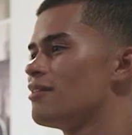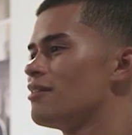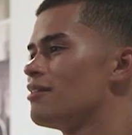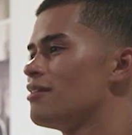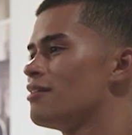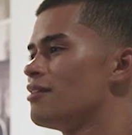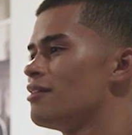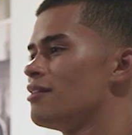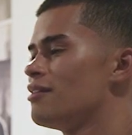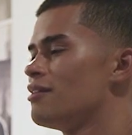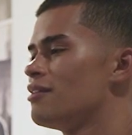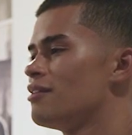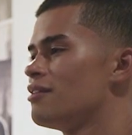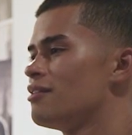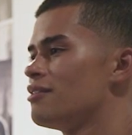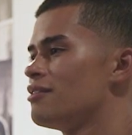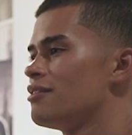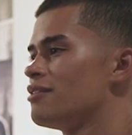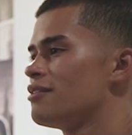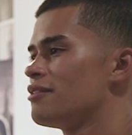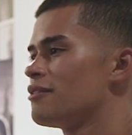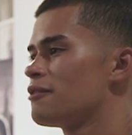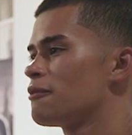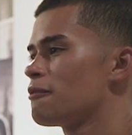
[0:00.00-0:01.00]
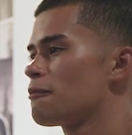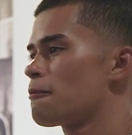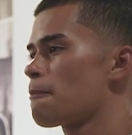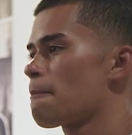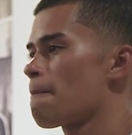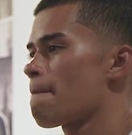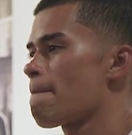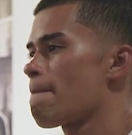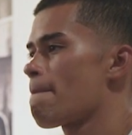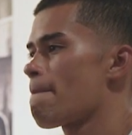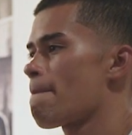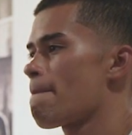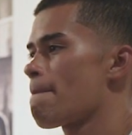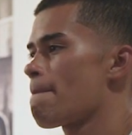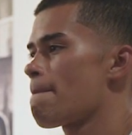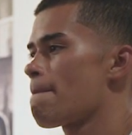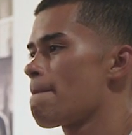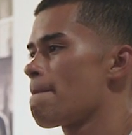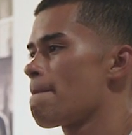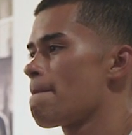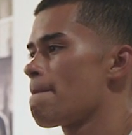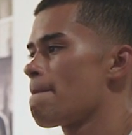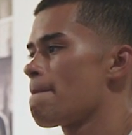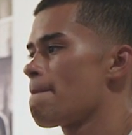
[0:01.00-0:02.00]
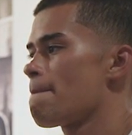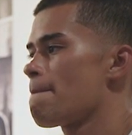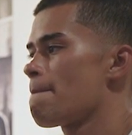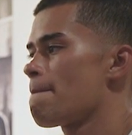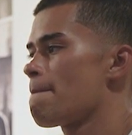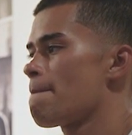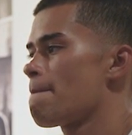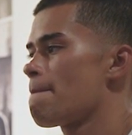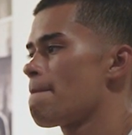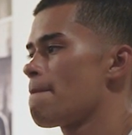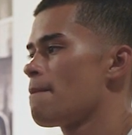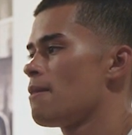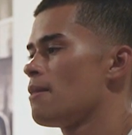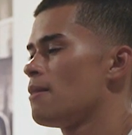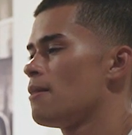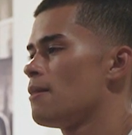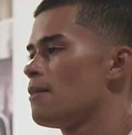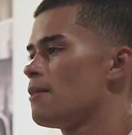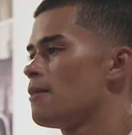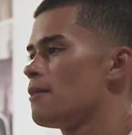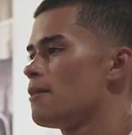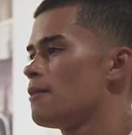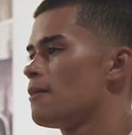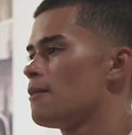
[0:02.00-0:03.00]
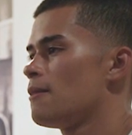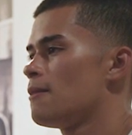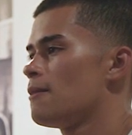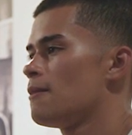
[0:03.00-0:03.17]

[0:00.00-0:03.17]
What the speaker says: (silent)